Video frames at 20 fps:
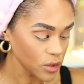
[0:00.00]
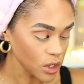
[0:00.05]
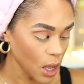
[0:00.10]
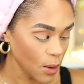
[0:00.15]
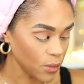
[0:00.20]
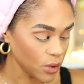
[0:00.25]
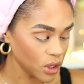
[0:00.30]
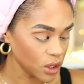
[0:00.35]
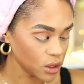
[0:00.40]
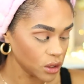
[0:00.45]

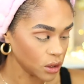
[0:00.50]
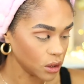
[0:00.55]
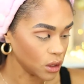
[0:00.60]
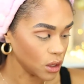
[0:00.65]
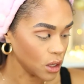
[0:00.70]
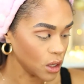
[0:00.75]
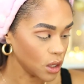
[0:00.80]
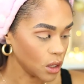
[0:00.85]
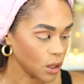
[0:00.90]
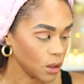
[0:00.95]
I'm gonna
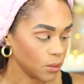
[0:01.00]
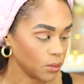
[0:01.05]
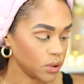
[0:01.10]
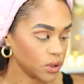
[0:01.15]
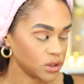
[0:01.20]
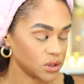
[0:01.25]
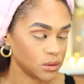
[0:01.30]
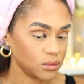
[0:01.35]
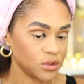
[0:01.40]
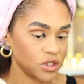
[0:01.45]

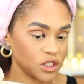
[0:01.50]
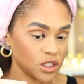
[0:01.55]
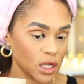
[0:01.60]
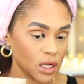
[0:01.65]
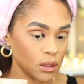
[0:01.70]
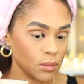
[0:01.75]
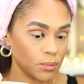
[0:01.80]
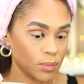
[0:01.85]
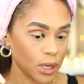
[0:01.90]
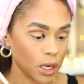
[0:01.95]
put some
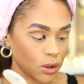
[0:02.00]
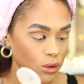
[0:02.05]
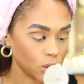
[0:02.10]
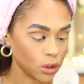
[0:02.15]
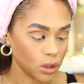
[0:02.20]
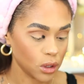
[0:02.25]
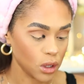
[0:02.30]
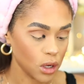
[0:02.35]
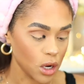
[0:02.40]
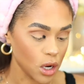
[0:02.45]
setting
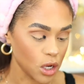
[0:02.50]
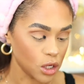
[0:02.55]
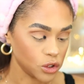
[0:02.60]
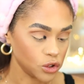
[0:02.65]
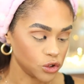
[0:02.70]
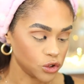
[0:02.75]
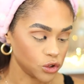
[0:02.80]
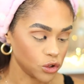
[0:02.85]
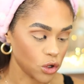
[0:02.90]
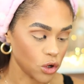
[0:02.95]
powder
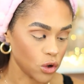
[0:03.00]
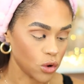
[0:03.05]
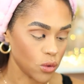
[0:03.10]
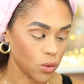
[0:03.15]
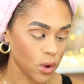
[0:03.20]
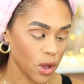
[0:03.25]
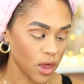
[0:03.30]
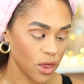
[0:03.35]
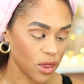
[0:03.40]
so